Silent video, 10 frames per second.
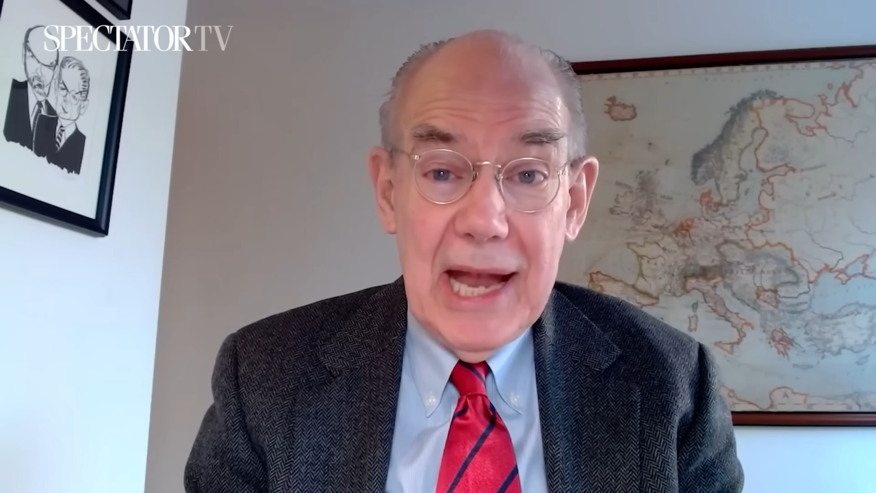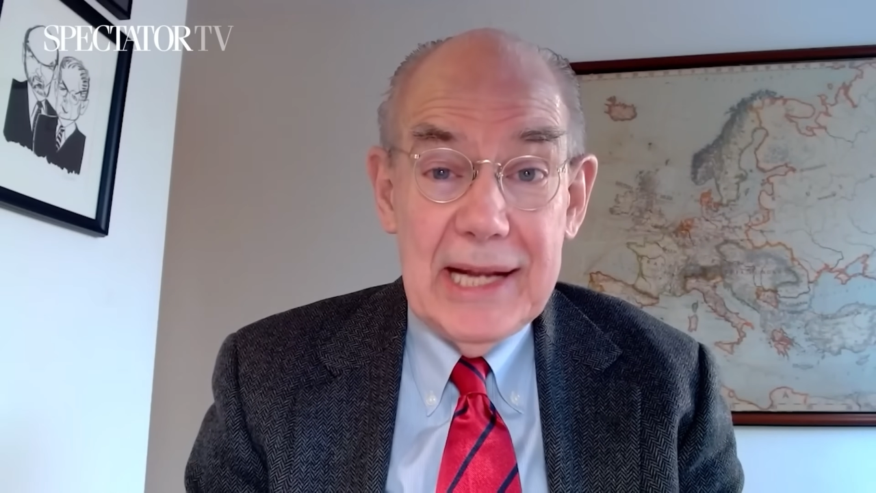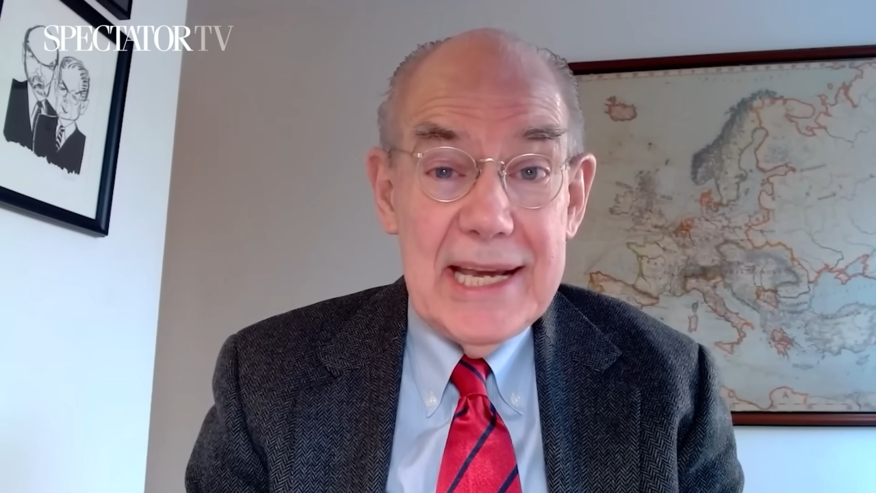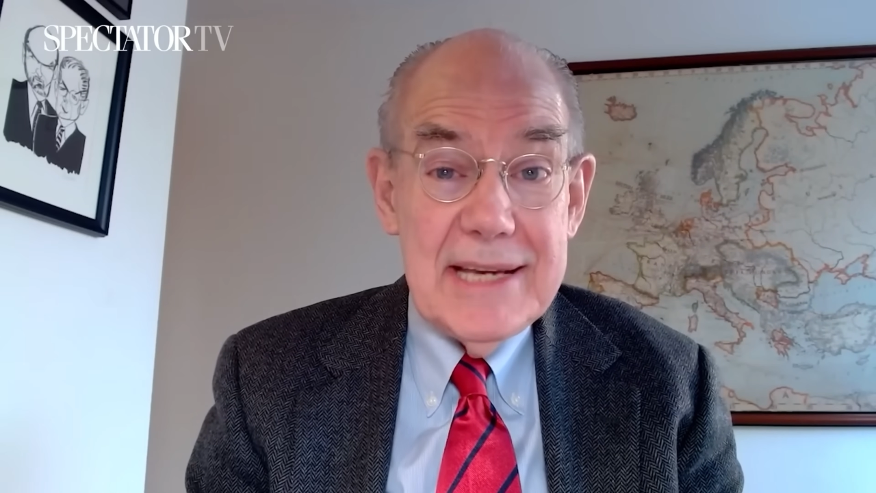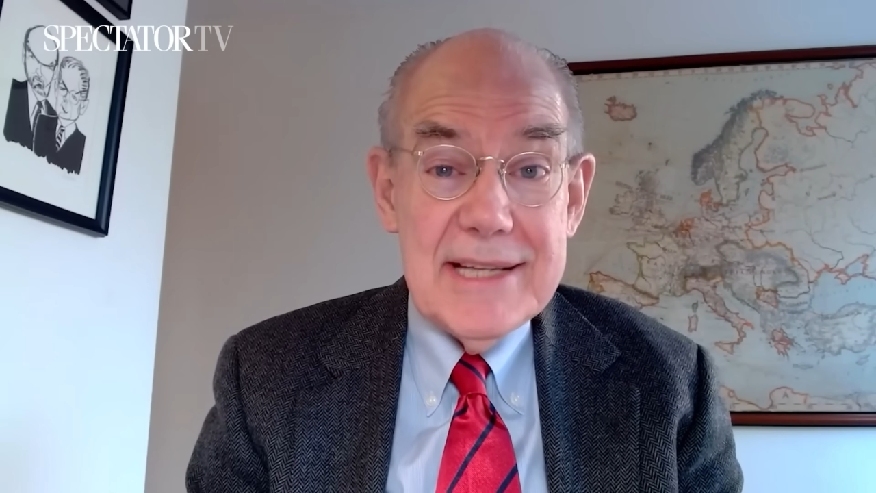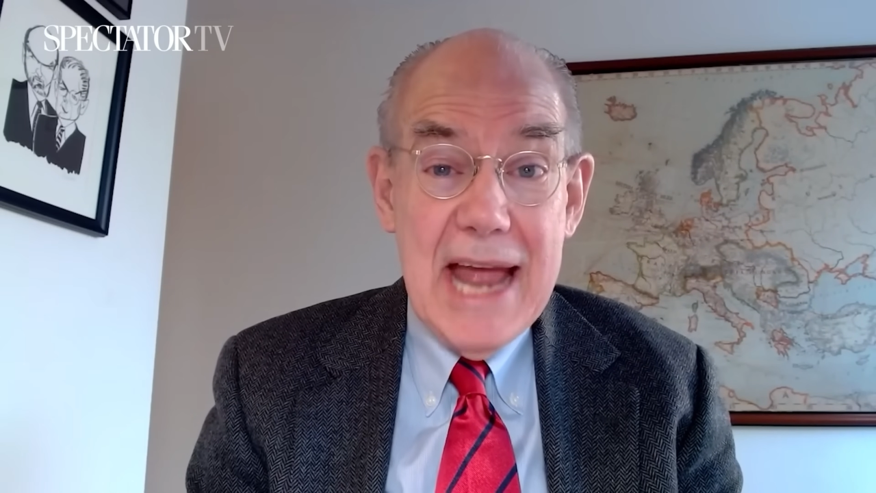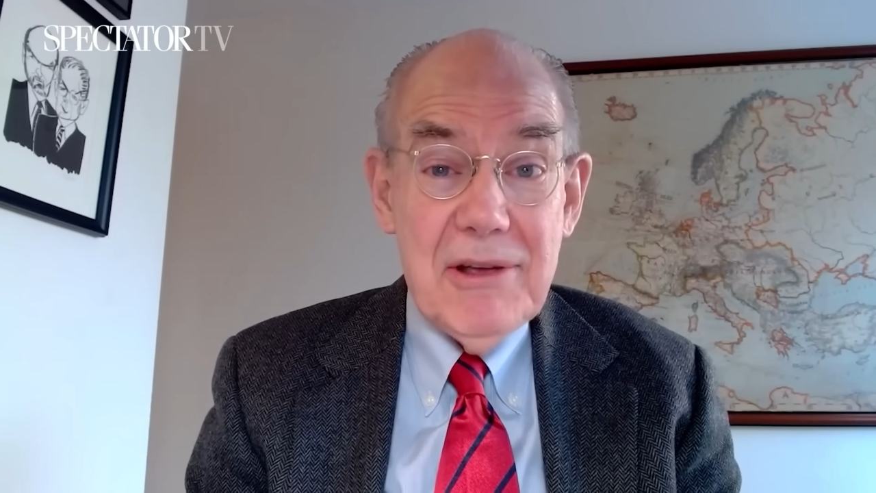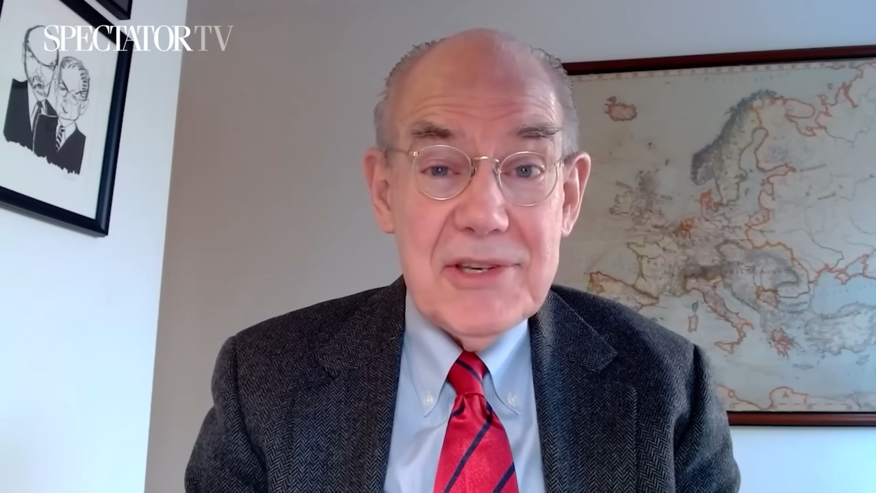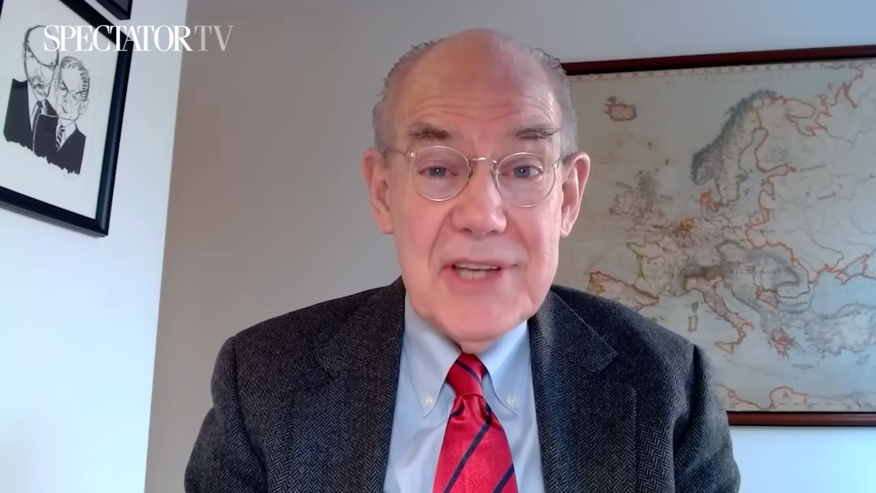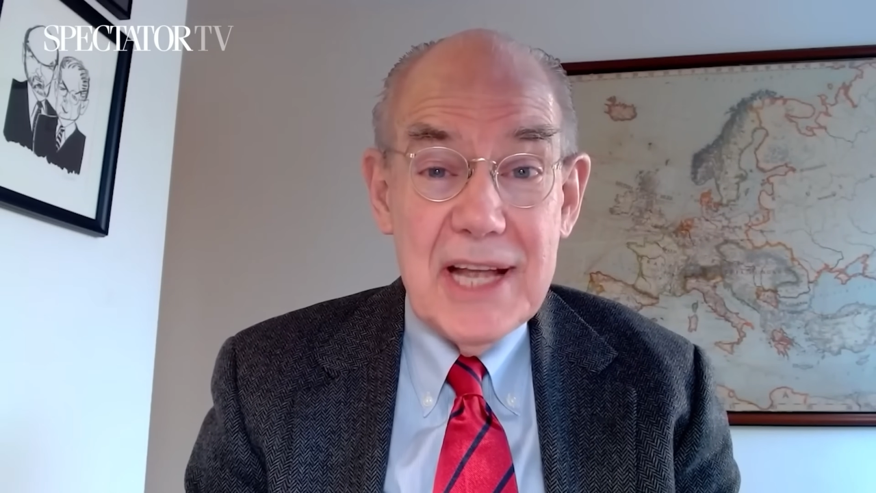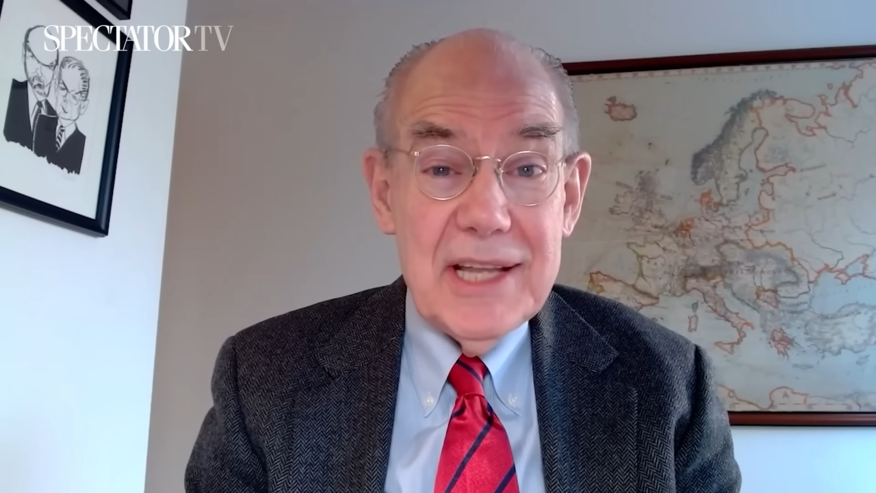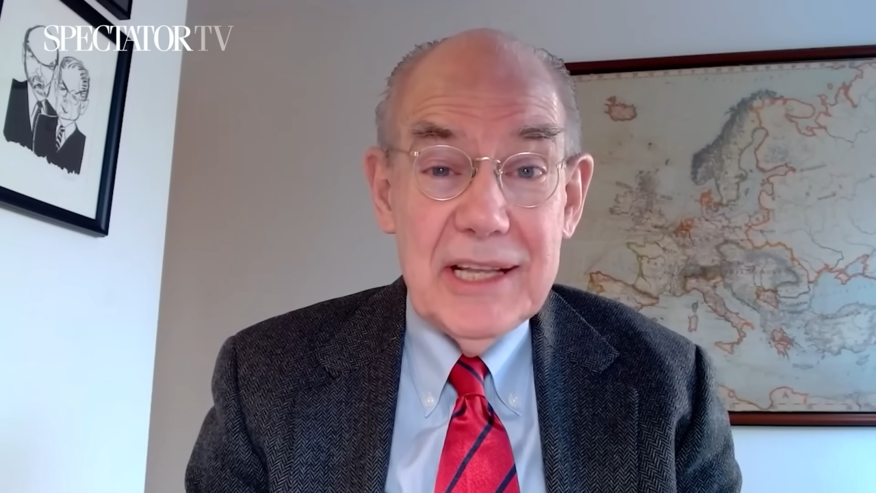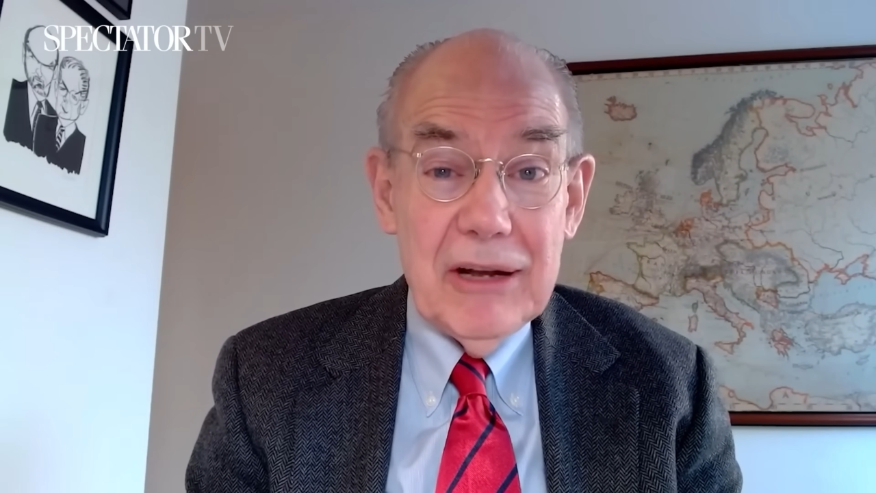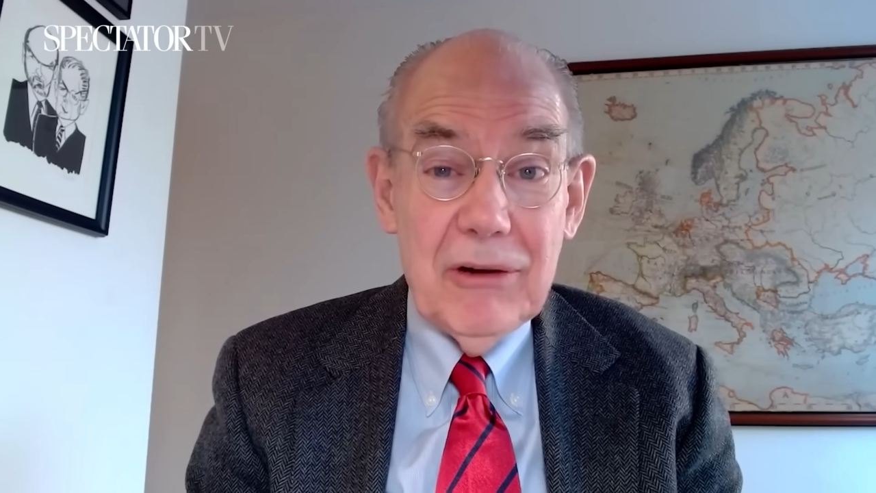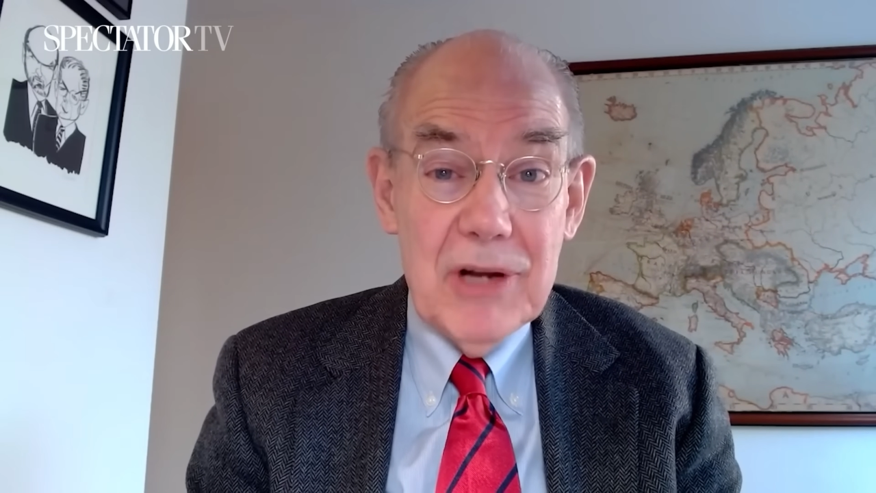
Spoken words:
and he's now said that they're